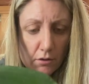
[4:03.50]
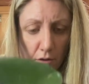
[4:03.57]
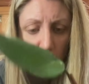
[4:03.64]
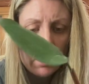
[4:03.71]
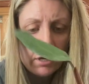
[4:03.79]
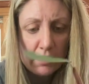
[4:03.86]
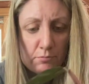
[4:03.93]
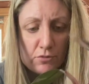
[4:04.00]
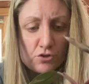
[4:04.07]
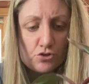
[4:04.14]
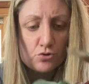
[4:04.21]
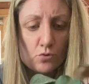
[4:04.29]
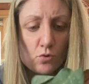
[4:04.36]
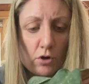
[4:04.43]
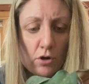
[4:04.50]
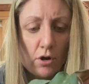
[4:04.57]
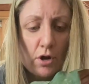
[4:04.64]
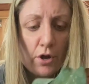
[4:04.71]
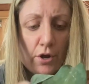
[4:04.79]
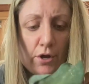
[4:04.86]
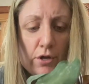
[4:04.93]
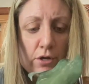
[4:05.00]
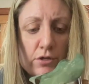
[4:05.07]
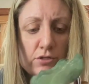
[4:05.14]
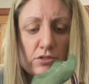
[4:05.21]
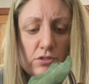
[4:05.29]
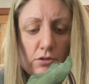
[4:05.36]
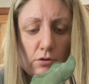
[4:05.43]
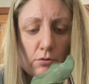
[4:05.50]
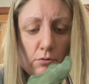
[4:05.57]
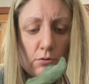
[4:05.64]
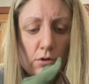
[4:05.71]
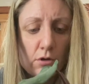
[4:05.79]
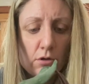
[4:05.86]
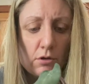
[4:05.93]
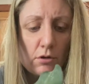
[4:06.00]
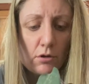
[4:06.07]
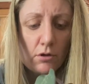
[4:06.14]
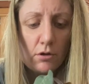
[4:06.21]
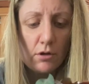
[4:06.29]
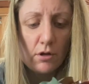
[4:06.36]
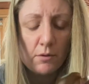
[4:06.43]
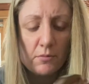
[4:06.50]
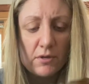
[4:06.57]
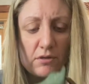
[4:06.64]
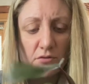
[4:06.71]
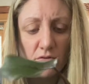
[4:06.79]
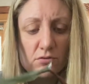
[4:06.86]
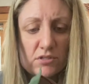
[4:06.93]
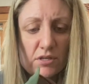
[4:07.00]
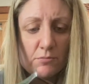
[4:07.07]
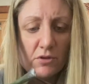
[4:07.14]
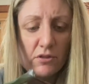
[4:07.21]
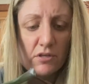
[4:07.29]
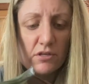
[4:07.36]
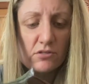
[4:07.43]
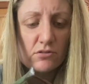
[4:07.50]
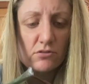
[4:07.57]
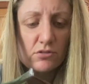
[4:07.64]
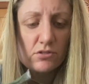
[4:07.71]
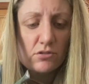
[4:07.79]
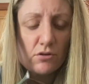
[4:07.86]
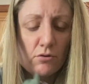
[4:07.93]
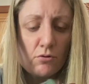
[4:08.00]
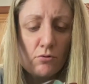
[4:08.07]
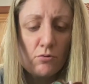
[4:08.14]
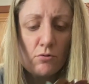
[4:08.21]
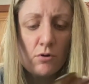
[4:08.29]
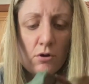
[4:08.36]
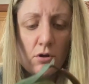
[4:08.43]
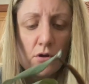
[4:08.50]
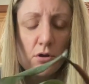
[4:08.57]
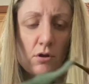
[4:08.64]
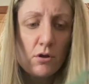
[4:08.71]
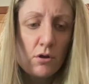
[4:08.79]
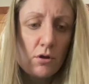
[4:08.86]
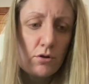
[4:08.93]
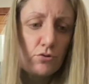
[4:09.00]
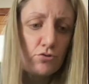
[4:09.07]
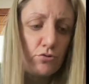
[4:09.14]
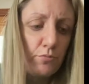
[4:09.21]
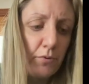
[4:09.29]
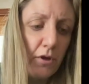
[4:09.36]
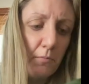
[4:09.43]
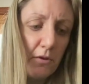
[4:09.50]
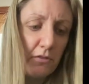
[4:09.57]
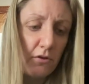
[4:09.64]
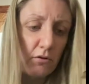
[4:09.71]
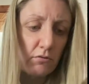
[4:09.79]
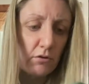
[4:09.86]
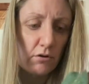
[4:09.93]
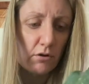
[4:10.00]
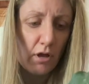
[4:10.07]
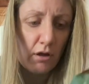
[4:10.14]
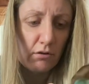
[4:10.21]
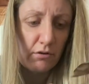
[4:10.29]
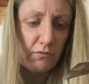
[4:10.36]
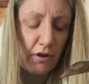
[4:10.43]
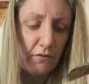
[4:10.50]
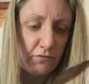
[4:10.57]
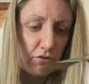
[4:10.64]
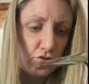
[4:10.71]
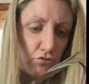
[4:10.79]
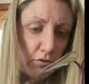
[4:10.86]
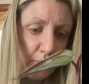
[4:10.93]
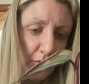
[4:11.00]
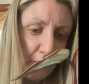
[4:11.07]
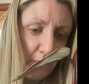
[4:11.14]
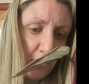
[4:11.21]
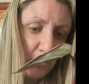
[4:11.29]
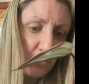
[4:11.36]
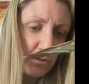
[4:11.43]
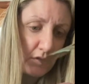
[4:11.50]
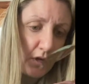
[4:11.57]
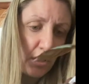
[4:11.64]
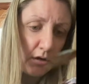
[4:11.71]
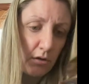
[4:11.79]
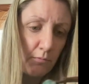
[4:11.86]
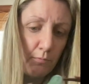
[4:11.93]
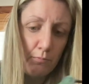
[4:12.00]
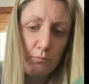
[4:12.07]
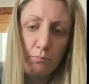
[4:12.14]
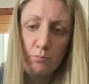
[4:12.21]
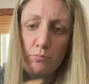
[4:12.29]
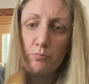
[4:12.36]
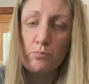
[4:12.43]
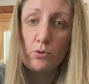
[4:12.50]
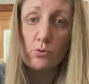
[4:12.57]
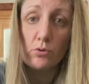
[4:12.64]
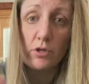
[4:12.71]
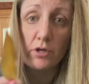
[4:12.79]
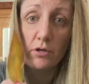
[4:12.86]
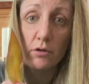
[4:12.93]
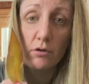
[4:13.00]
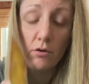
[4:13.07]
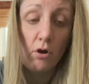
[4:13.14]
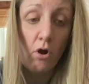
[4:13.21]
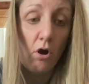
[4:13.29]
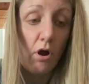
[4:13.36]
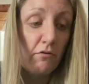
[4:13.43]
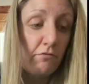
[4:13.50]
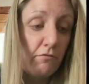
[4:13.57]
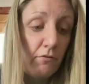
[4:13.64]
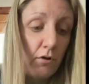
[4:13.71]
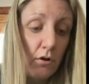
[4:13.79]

and immature. So, I mean, look, some of these are so droopy. I mean, they're literally, I don't even have to trim them. They're just kind of pulling off.